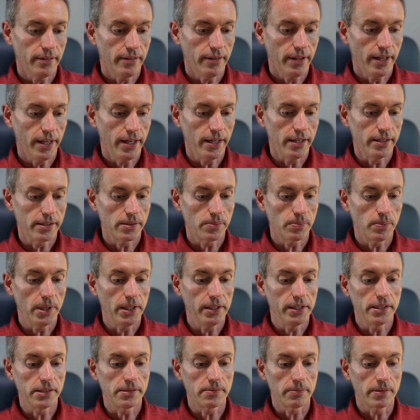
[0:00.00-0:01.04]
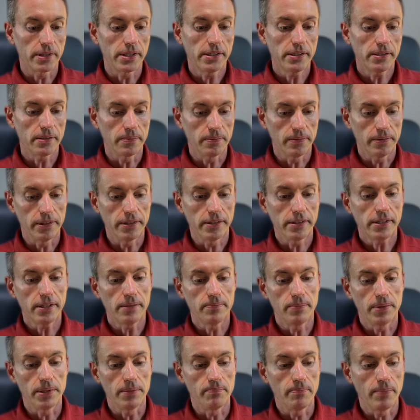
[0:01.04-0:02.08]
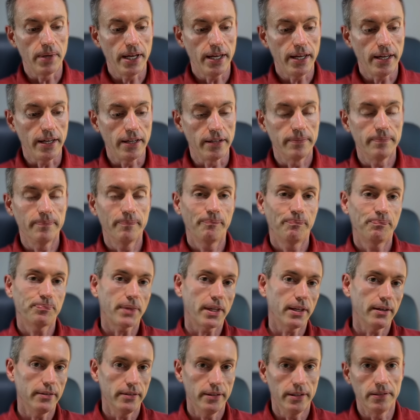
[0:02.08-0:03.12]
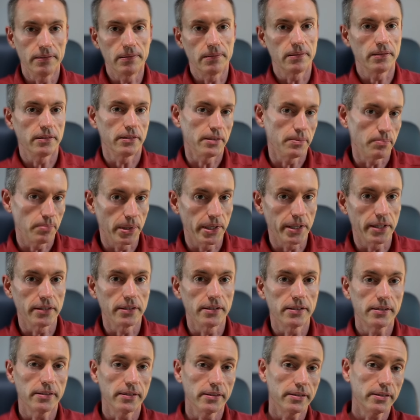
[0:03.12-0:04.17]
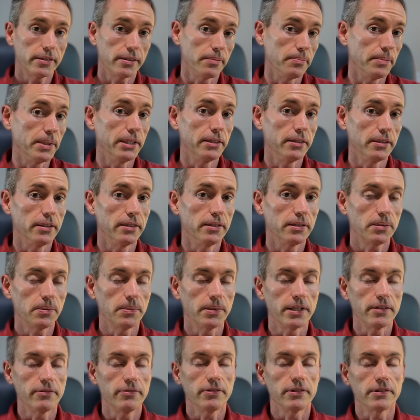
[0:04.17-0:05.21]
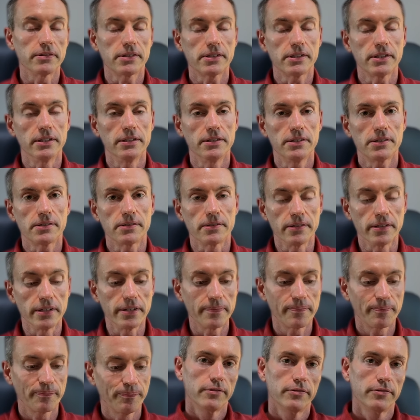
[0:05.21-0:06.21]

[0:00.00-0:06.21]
as well as recent ones have been made in order to bring the system into the 21st century.